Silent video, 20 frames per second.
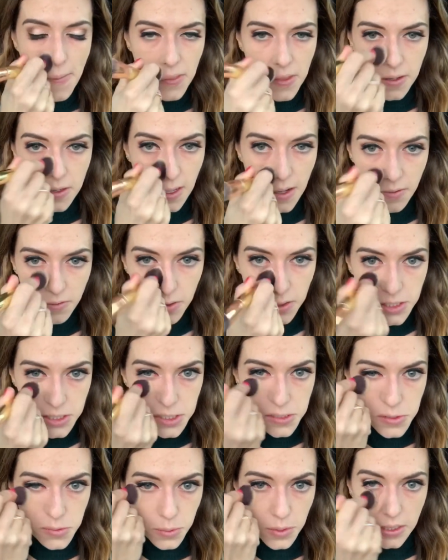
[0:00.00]
The coverage
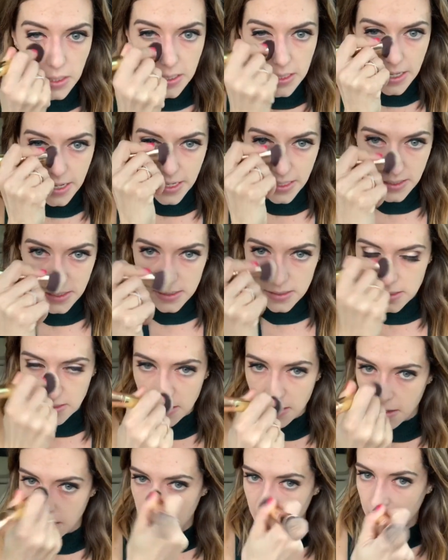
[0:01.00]
is really nice.
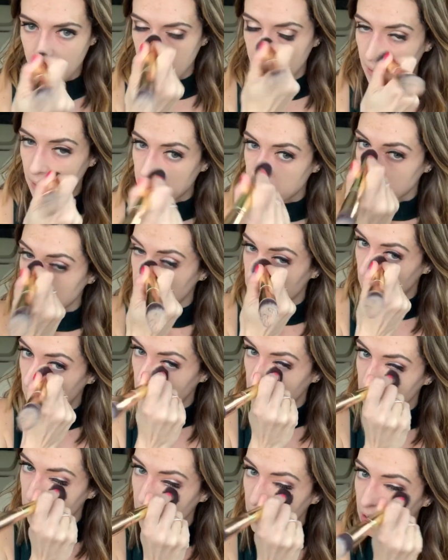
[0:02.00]
It has a
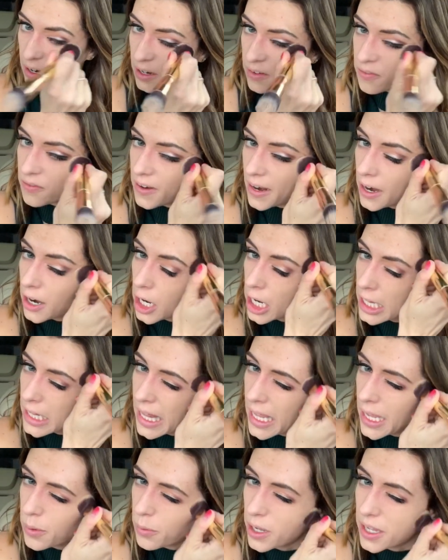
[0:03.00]
very, very, very
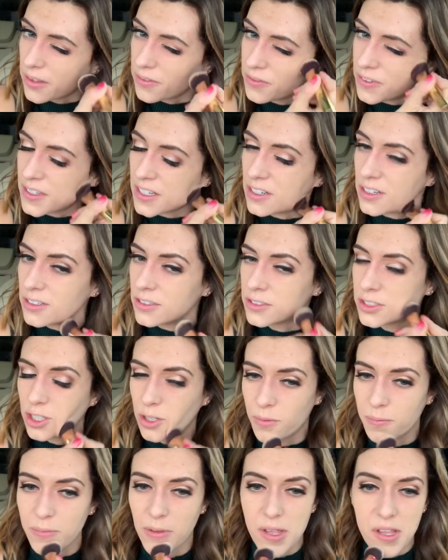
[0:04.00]
lightweight feel.
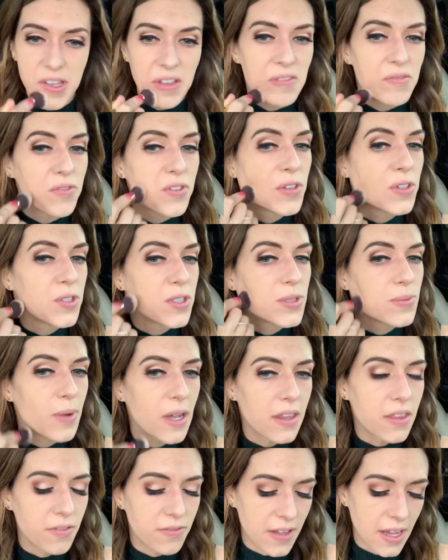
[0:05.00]
Don't be confused
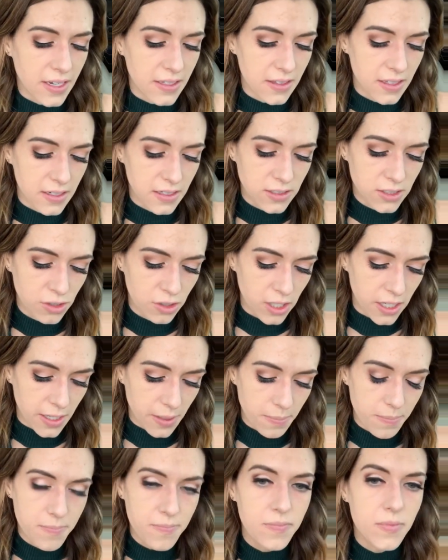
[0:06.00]
by the fact that it's
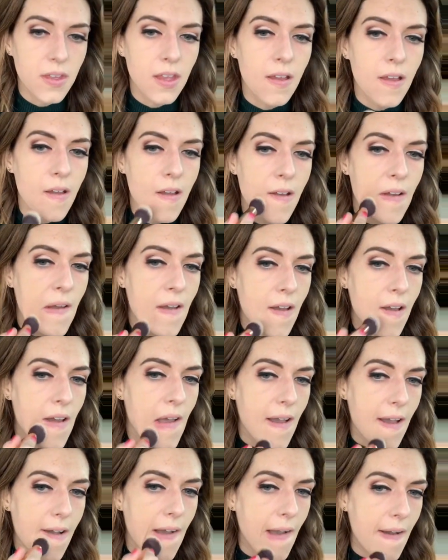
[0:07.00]
cream.
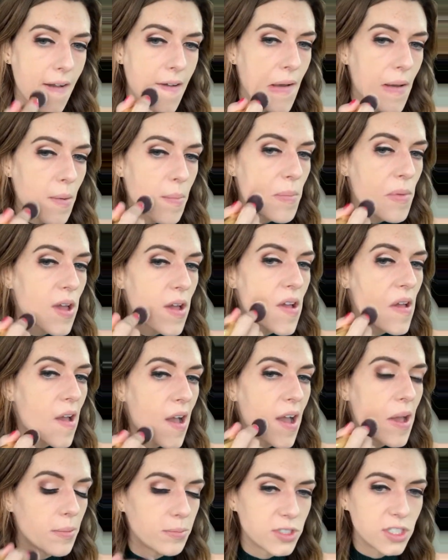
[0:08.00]

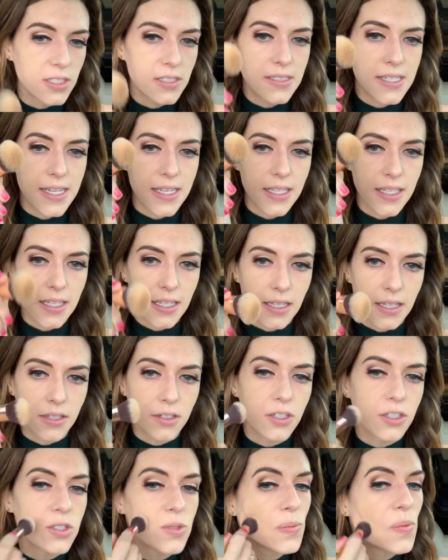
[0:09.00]
I'm just taking a
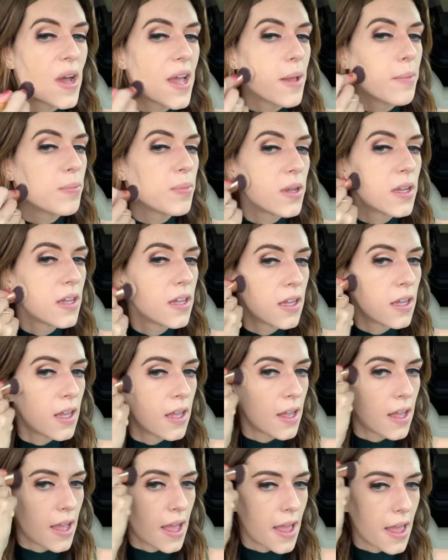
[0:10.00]
little swipe
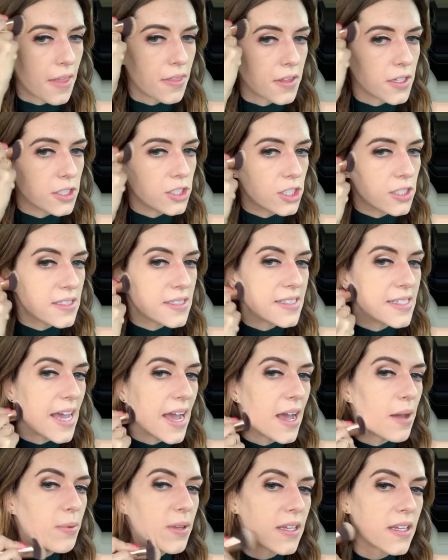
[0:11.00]
and then just
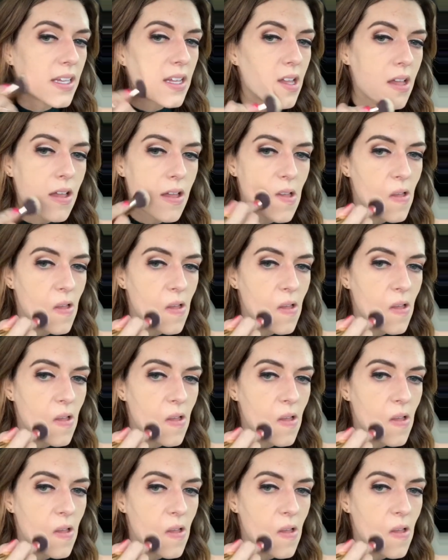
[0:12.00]
dabbing.